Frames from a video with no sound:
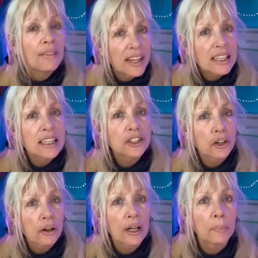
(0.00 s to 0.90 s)
things that
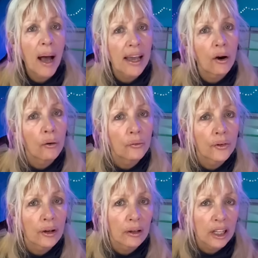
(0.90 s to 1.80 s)
you're going to buy
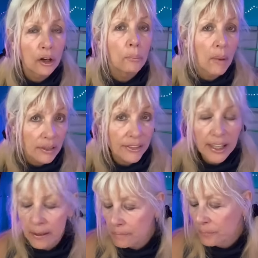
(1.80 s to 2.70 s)
over, you know, monthly,